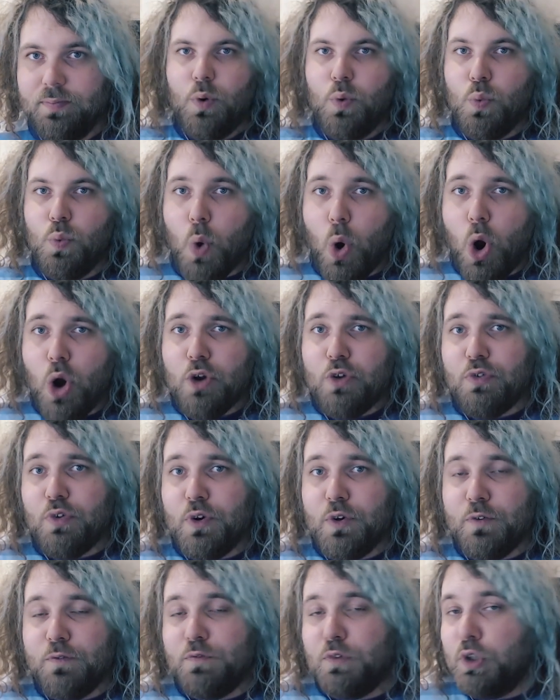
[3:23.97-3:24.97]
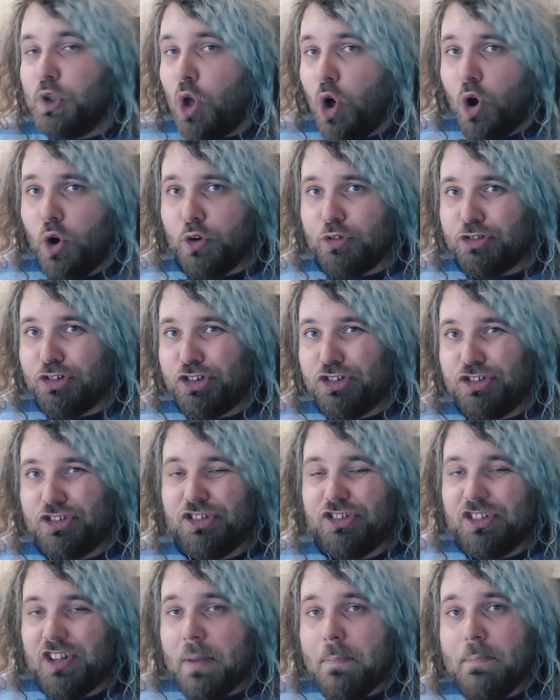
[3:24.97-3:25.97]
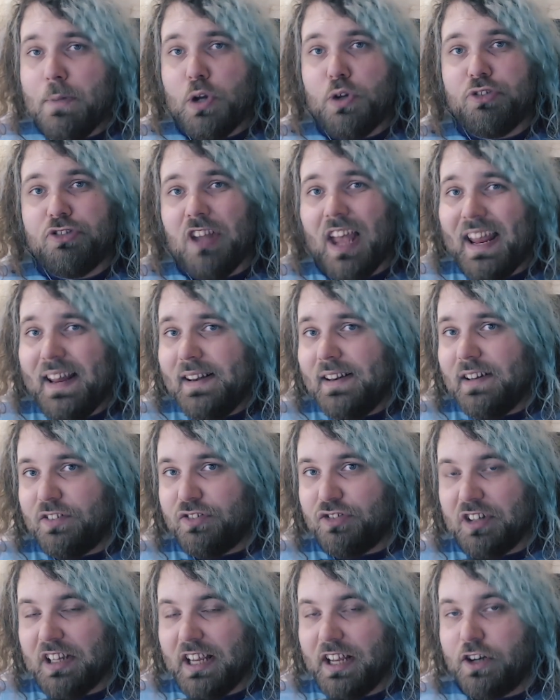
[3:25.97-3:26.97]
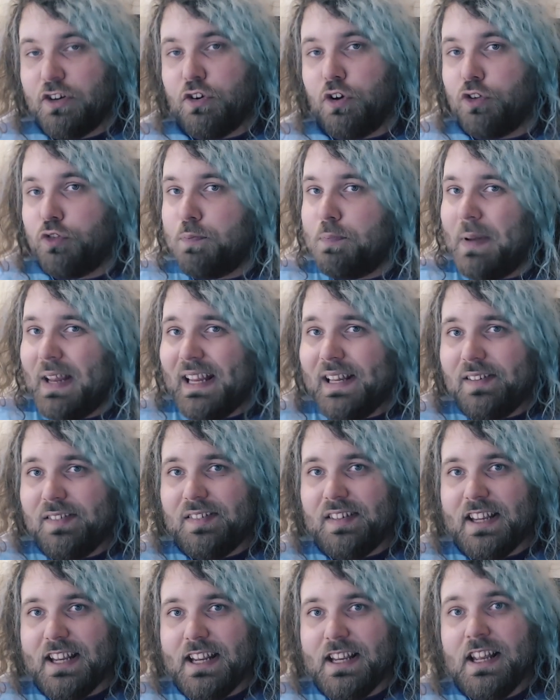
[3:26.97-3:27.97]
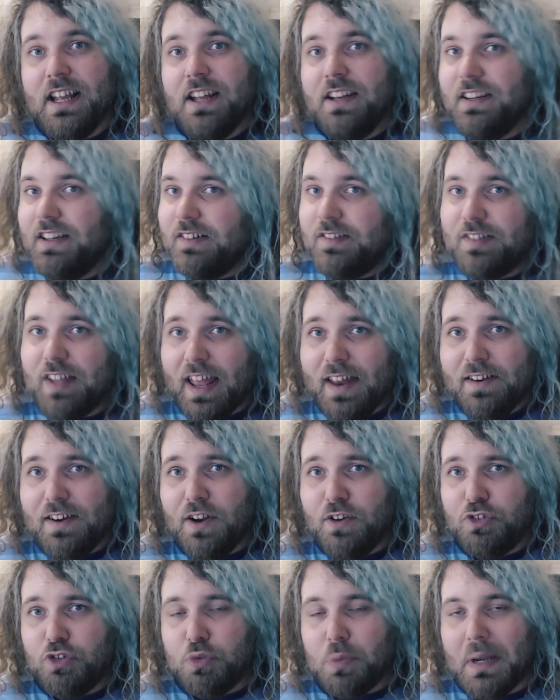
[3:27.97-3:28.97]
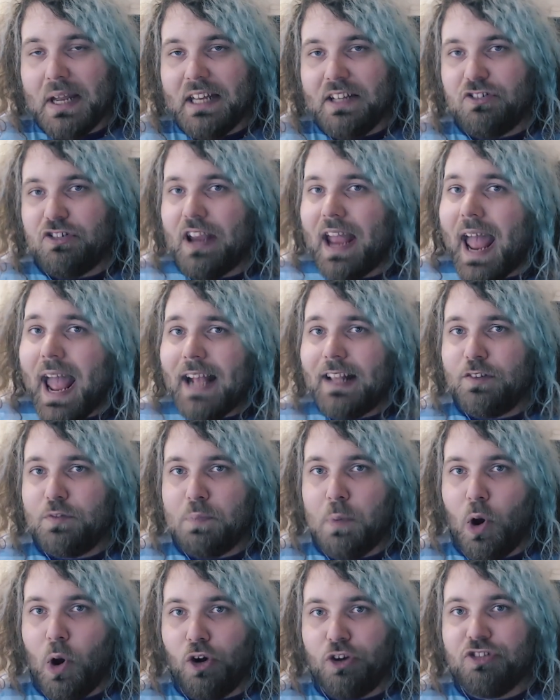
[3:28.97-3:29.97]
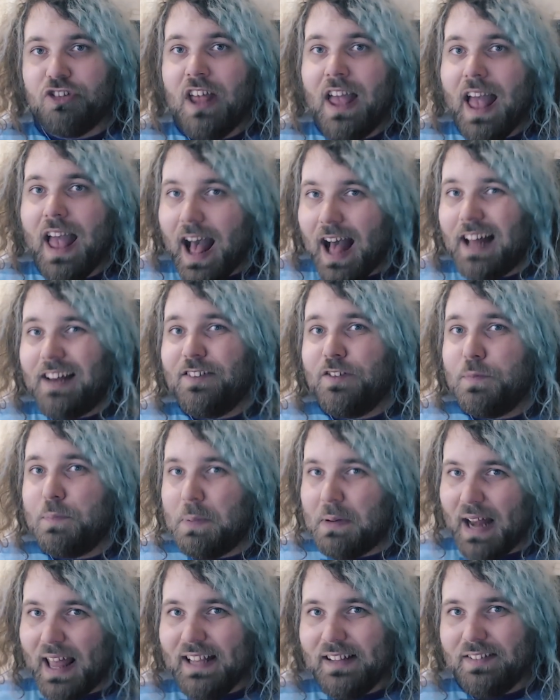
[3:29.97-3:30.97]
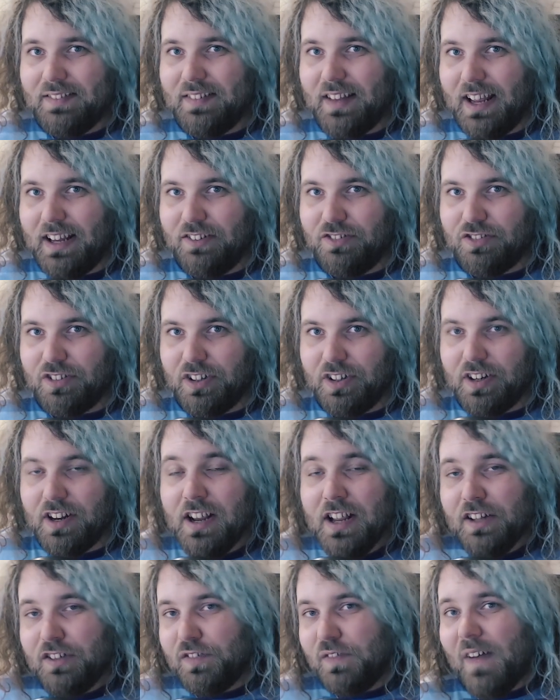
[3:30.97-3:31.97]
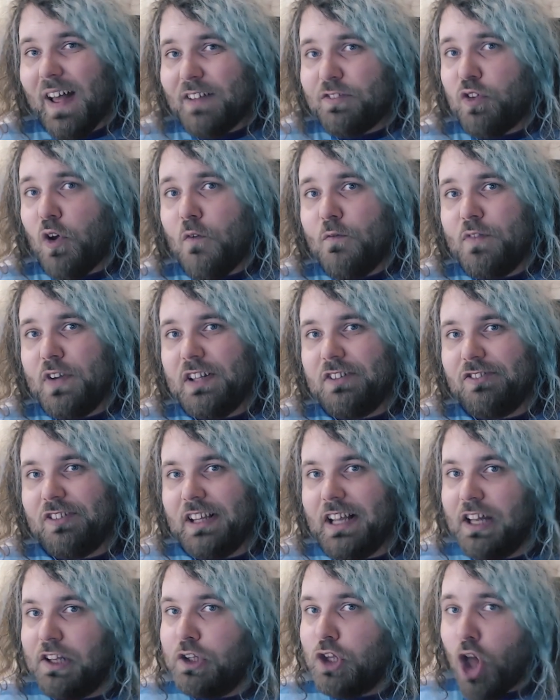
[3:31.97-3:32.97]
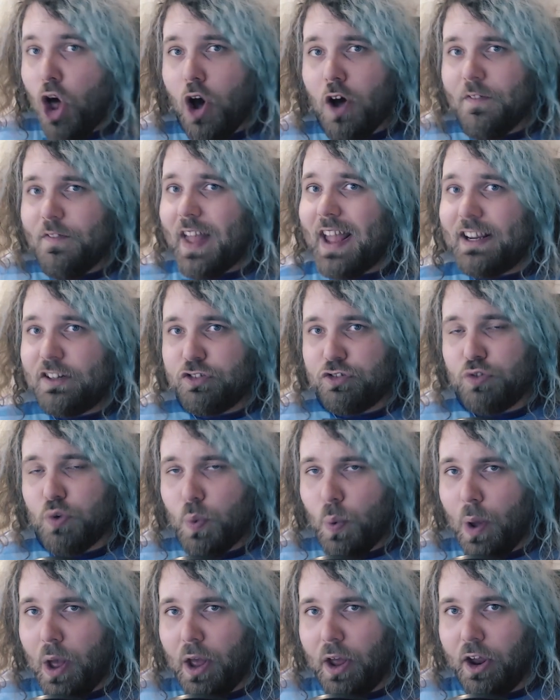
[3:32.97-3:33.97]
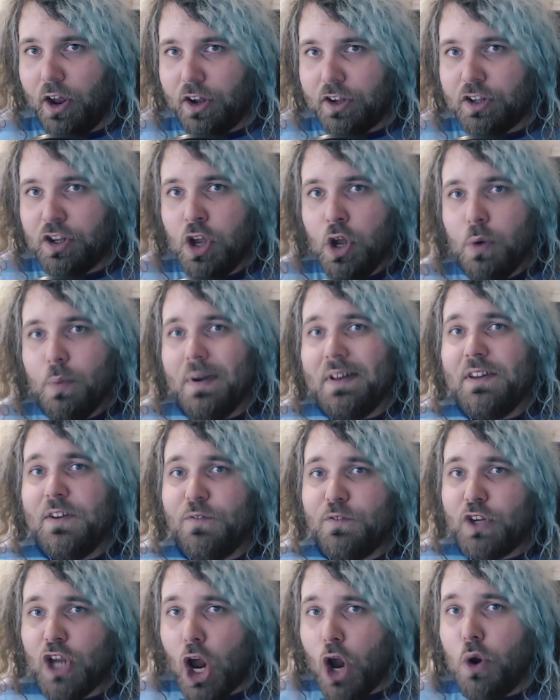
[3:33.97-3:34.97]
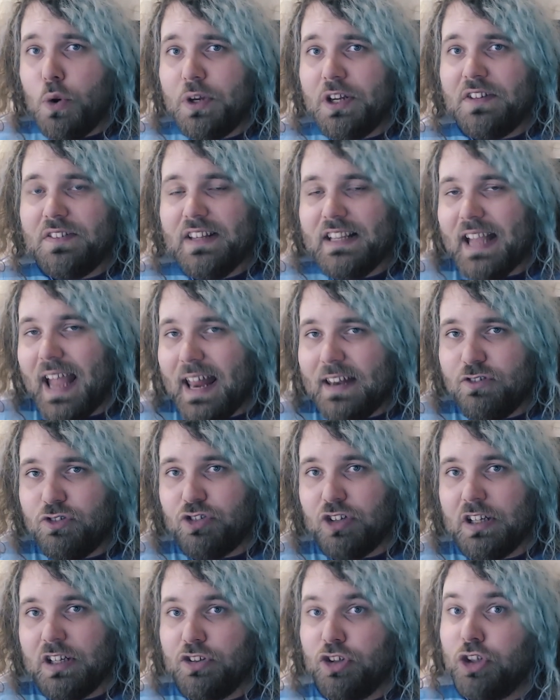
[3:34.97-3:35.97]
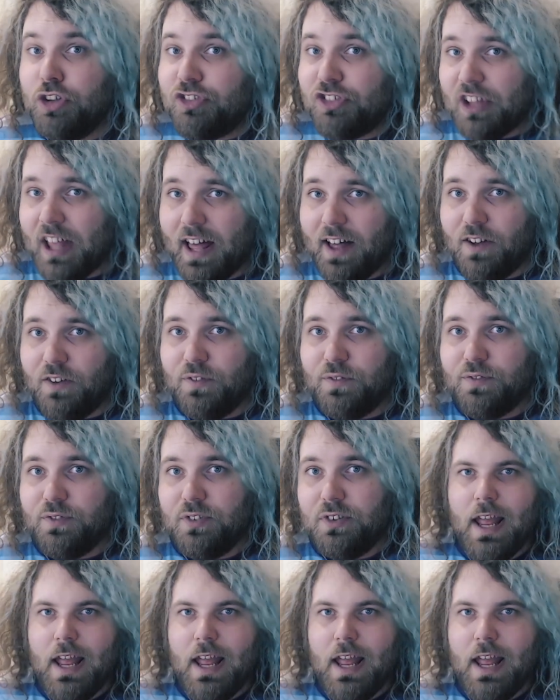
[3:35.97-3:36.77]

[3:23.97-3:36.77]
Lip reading: Wargroove launched simultaneously across PC, Nintendo Switch, Xbox and PlayStation, so that's obviously a lot of extra work when you've coded the engine yourself.